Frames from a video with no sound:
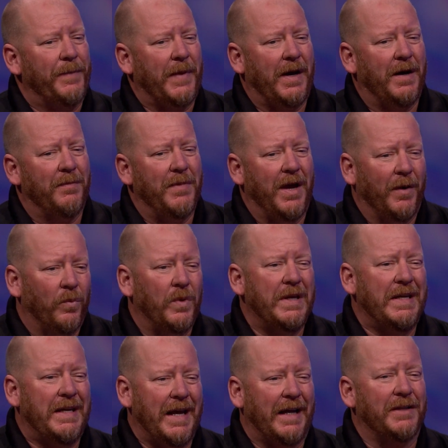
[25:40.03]
And we
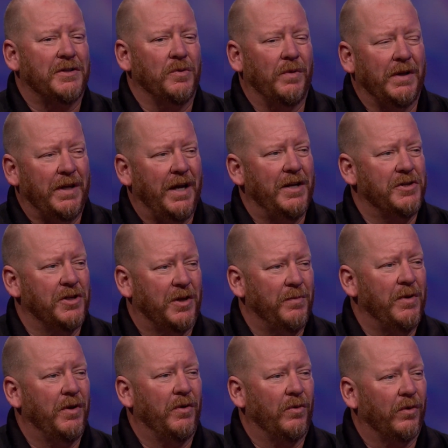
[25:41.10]
get to engage in
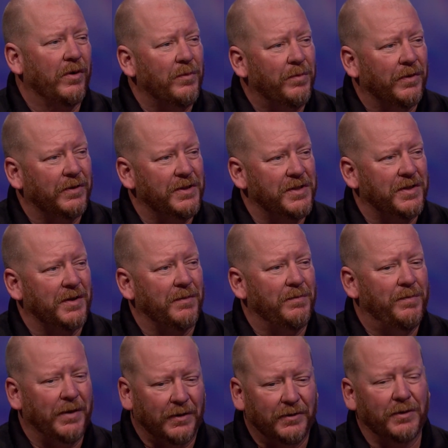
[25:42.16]
community-oriented policing,
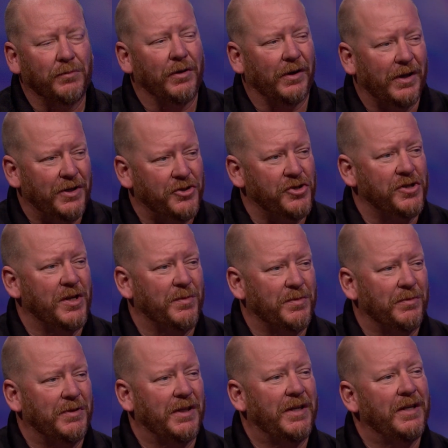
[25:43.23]
building relationships
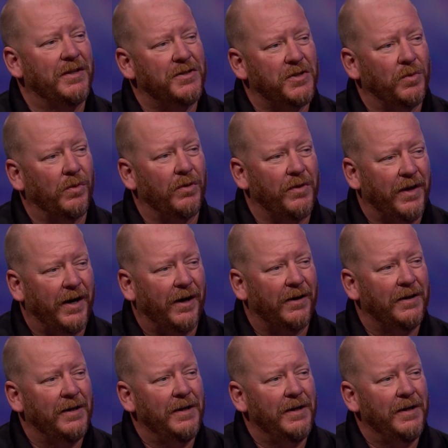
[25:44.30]
with the kids who are there.